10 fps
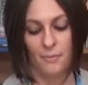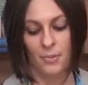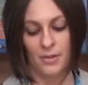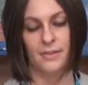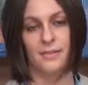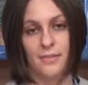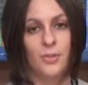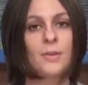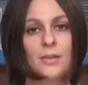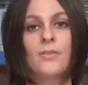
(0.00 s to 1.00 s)
but
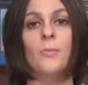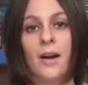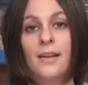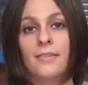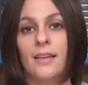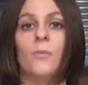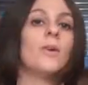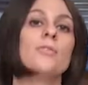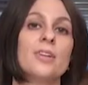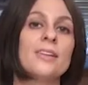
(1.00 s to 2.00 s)
you'd be surprised at
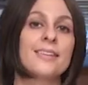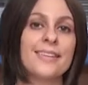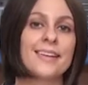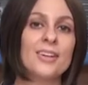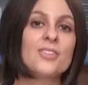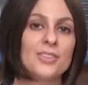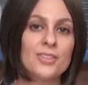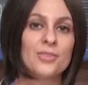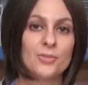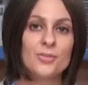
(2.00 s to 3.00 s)
what vanilla can actually
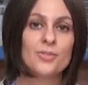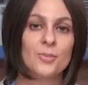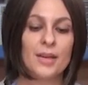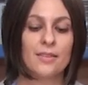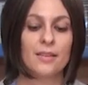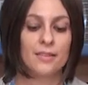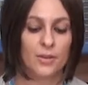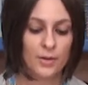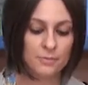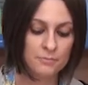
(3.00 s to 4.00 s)
do to make things
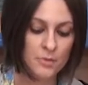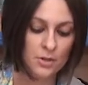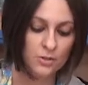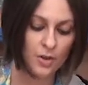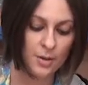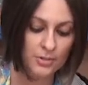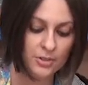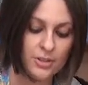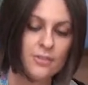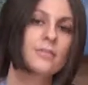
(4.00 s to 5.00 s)
liquidy. So I'm just
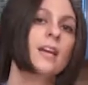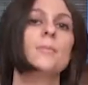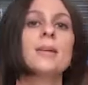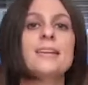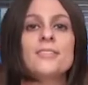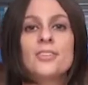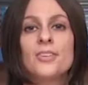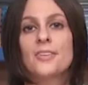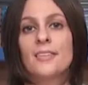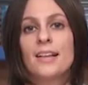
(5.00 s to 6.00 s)
going to take a minute,
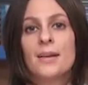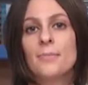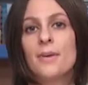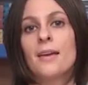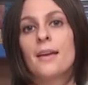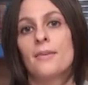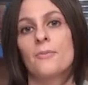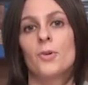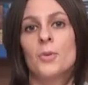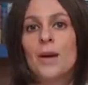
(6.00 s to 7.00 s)
stir this all up,
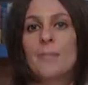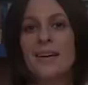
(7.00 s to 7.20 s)
and we'll be right